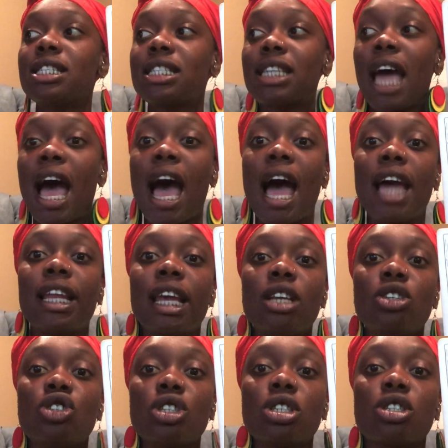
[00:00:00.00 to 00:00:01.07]
sad
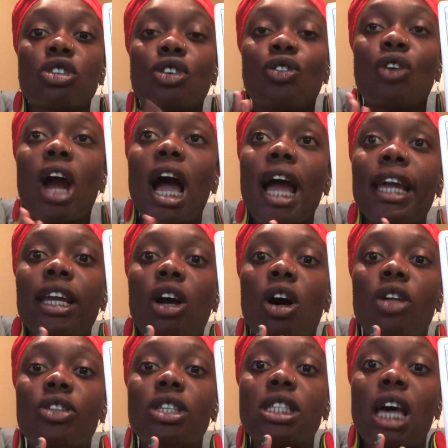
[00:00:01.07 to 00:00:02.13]
and just crying
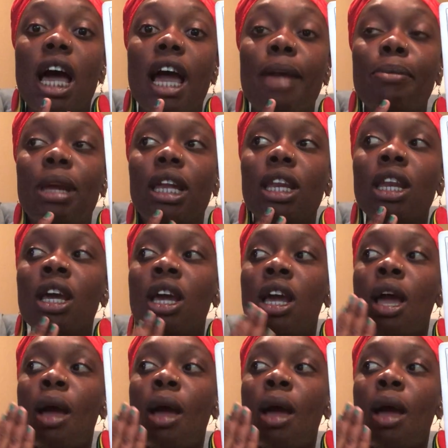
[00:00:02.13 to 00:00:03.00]
all the time and